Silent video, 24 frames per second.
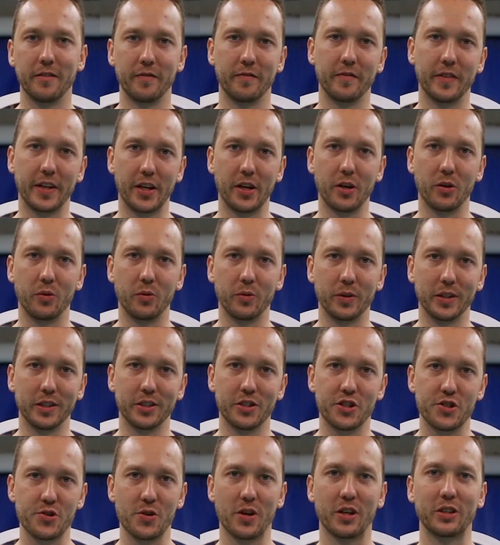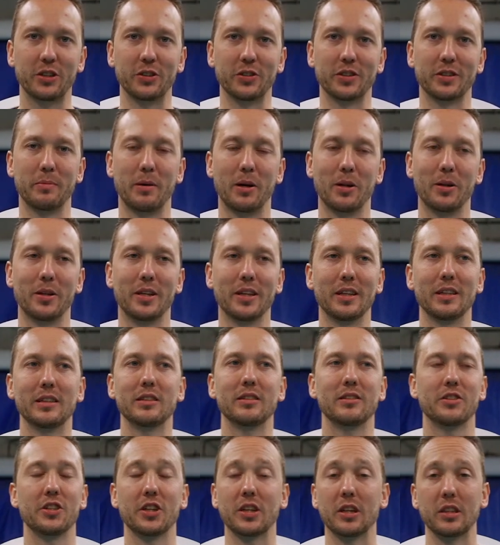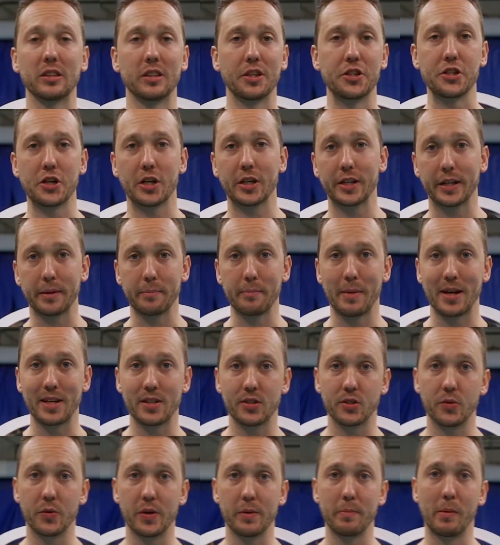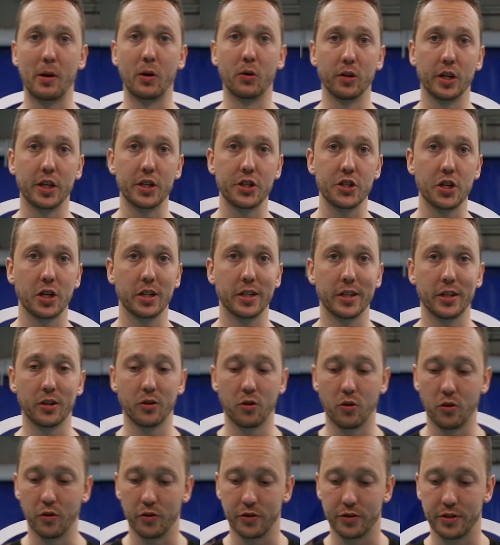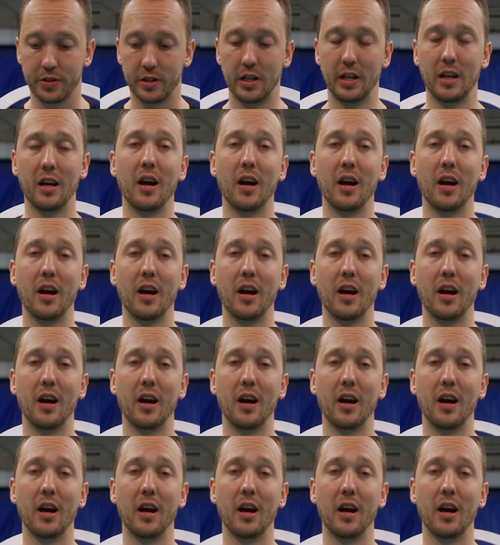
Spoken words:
video instructions about this, check out the Juggling Mastery, my online juggling course.